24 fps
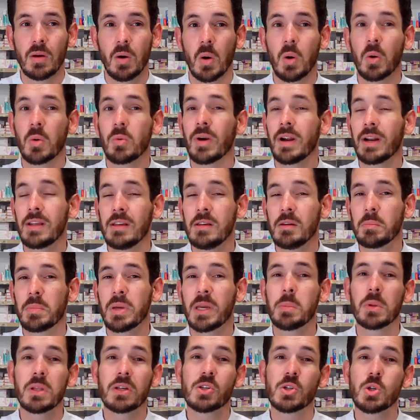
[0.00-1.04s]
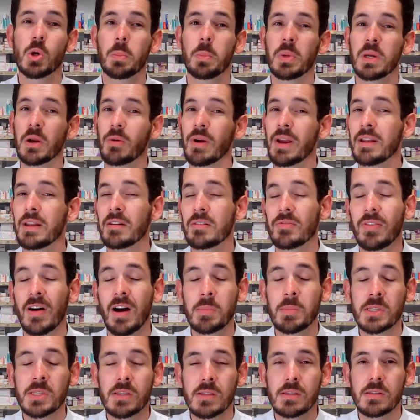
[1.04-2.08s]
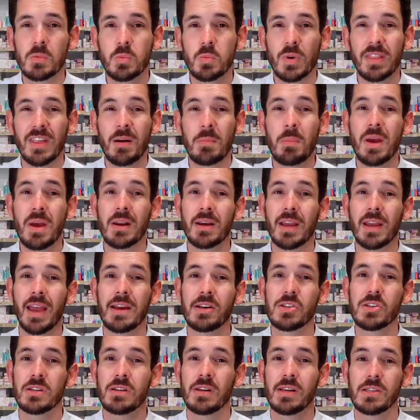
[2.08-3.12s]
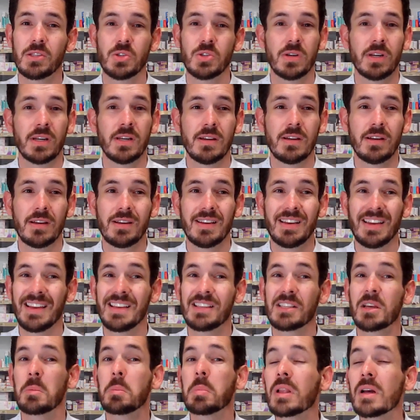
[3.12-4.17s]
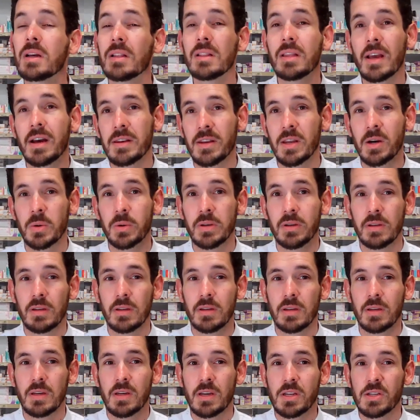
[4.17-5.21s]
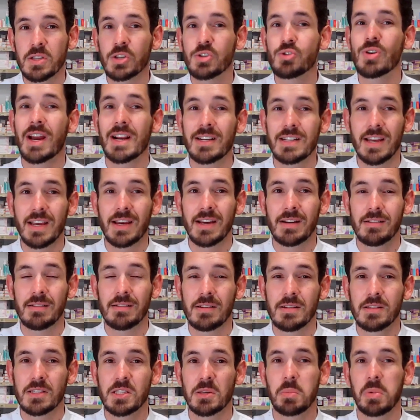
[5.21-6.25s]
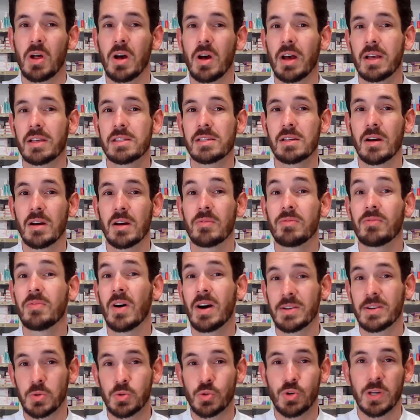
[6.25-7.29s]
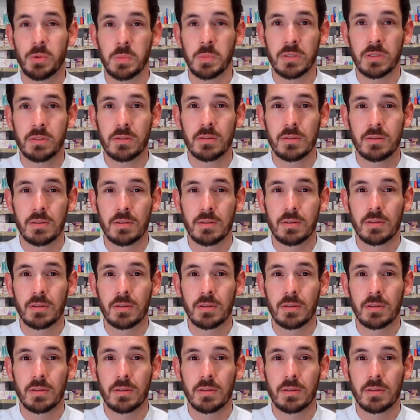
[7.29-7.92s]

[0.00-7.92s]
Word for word: Already, people are shopping around at pharmacies where their medication history is completely unknown to track down supplies of vital treatments.